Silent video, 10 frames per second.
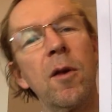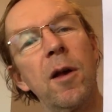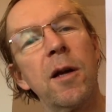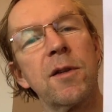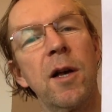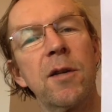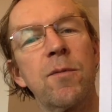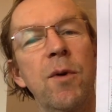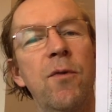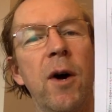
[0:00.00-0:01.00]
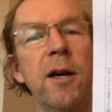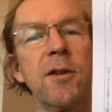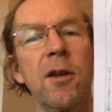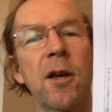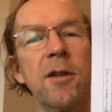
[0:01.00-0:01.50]
as, as we fight
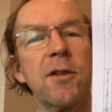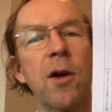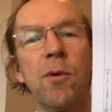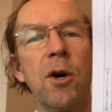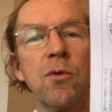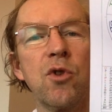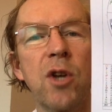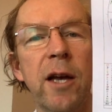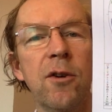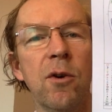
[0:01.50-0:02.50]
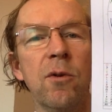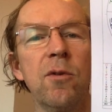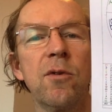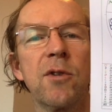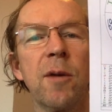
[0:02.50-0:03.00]
against our own
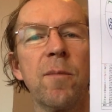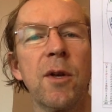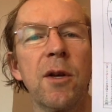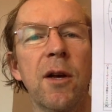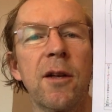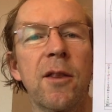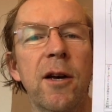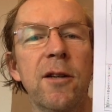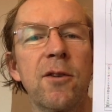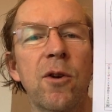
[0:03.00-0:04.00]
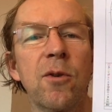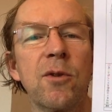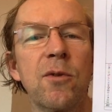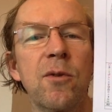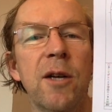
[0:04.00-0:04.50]
shadow, something like that,
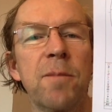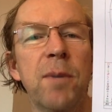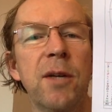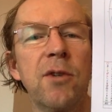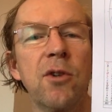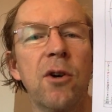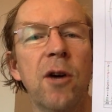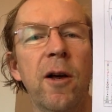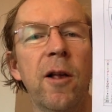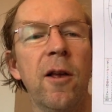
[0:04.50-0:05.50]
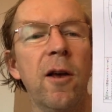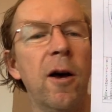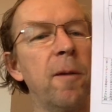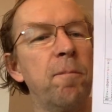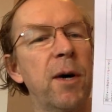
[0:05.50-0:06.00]
close to that picture.
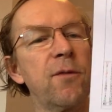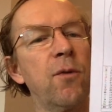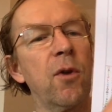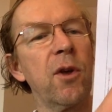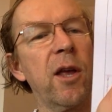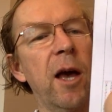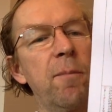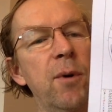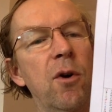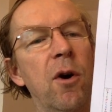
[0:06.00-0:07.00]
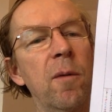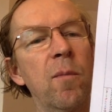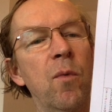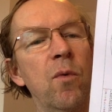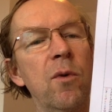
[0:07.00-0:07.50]
Uh, but for the Capricorn
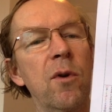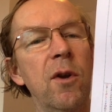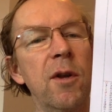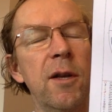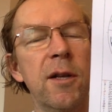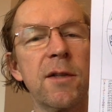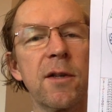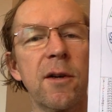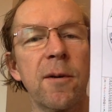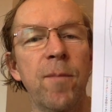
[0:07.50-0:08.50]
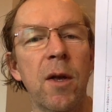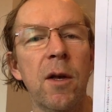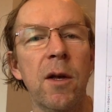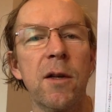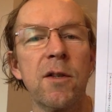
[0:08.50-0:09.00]
moon, it's a
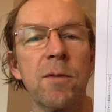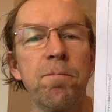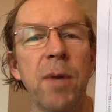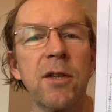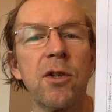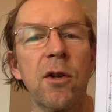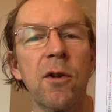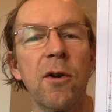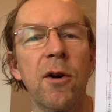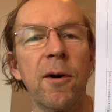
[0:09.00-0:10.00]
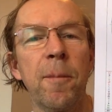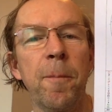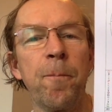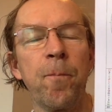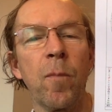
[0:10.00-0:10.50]
special um,